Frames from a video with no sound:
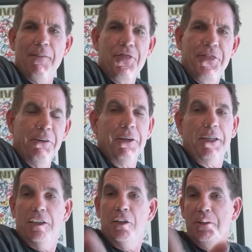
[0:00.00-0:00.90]
I have a
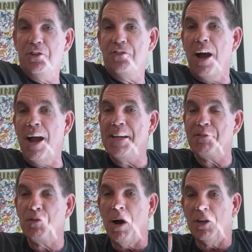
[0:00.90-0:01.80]
theory. You know, when you die,
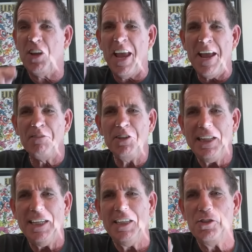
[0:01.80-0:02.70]
you have to watch
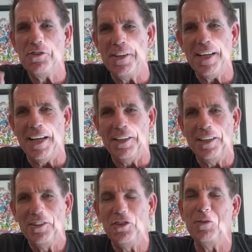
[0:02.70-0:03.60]
everything you did
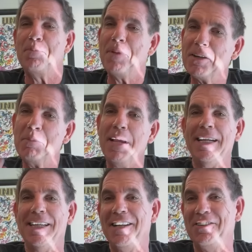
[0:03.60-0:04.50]
so you better
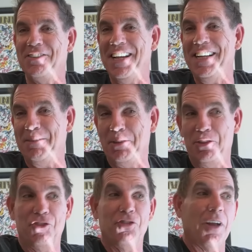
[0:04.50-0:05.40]
make it entertaining
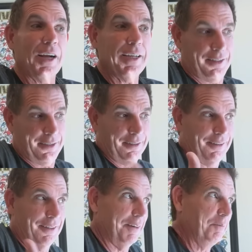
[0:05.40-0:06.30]
when you're stuck in
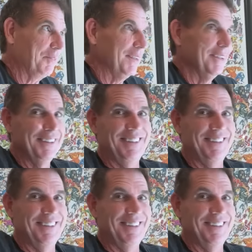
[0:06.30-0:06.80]
there, you know?